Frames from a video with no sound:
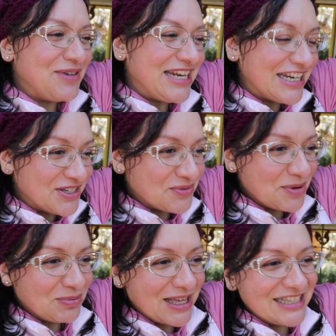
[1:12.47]
We needed to
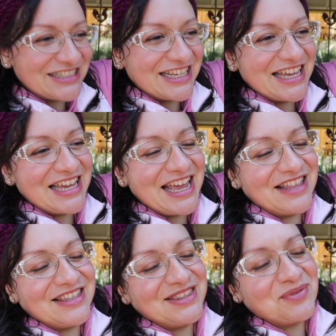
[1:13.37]
replace it,
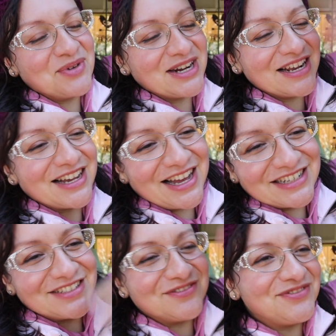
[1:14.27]
and then the one I
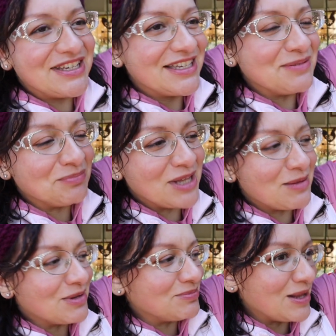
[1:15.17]
got didn't fit and
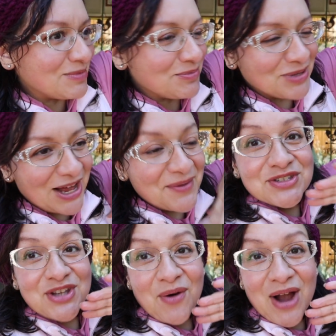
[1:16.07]
blah, blah, blah, blah, blah.
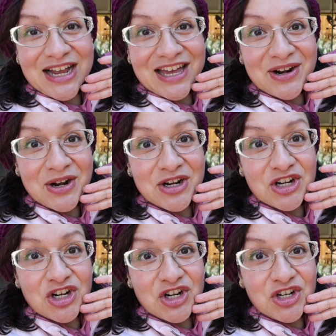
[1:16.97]
So I got a
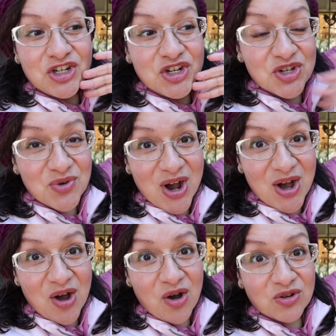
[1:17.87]
new
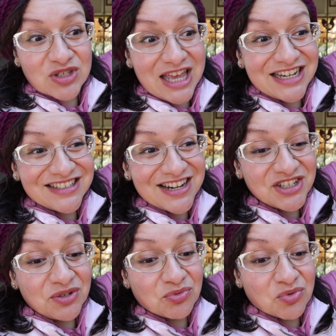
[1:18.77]
hose and it's
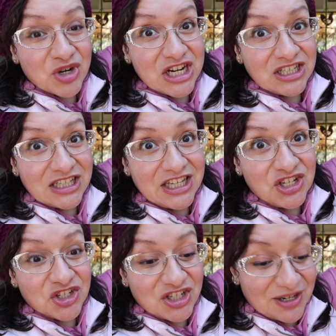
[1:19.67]
actually really
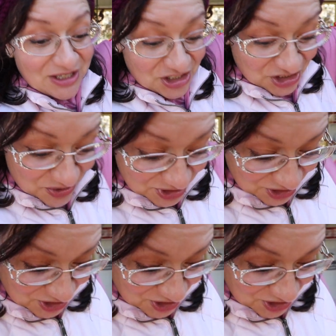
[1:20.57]
good. I'm gonna show it to